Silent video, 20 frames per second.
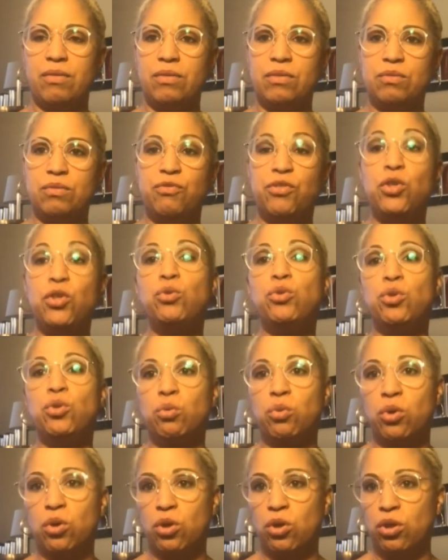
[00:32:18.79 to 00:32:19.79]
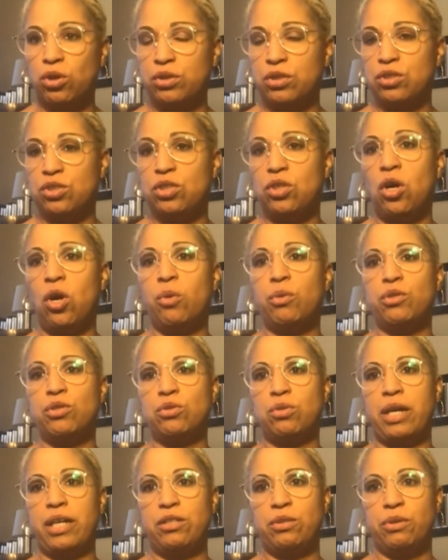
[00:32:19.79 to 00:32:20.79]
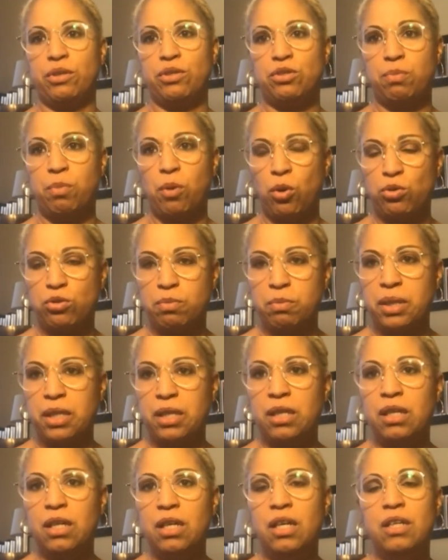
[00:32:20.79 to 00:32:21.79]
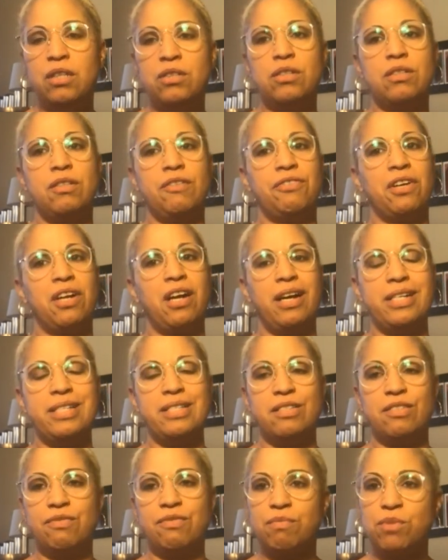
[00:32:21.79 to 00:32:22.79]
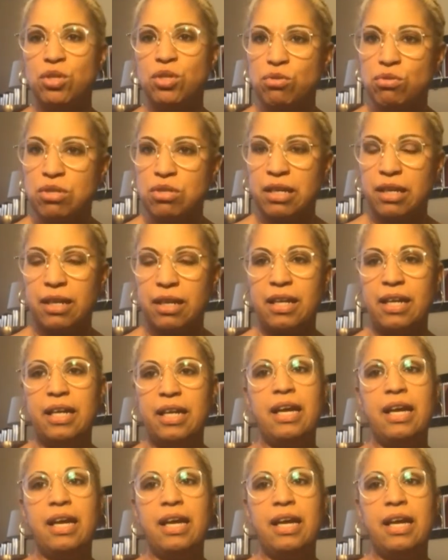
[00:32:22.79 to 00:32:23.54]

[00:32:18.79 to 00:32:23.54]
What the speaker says: viewed the world, and she always tried to expose me to different kinds of music,